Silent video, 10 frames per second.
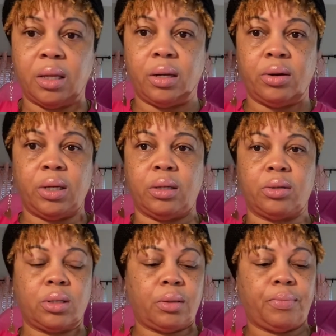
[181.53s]
in there either,
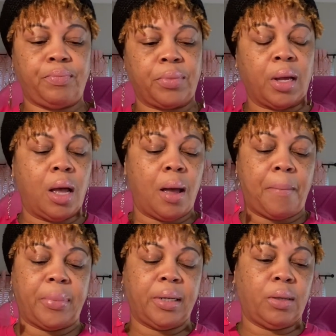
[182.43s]
so.
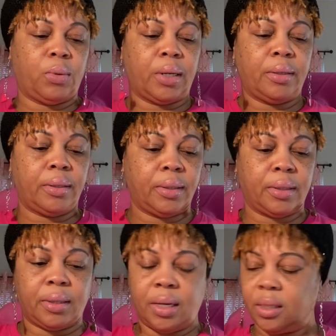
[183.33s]
But anyway,
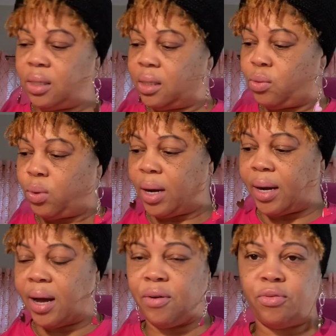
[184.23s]
that's what I
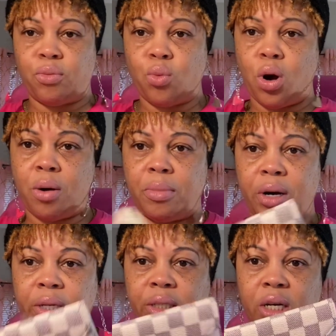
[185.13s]
got from
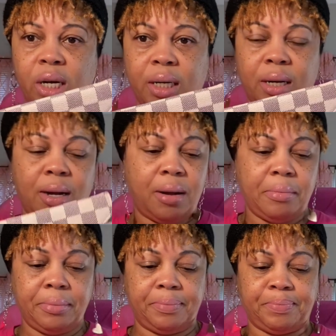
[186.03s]
Walmart.com.
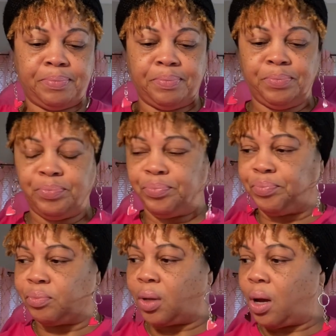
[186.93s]

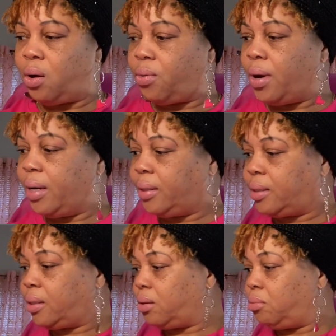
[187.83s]
All right,
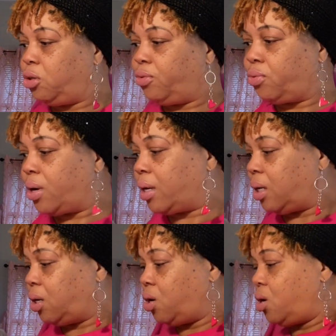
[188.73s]
so moving right
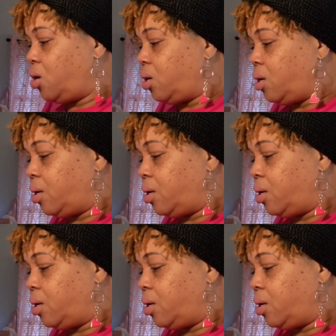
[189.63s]
along.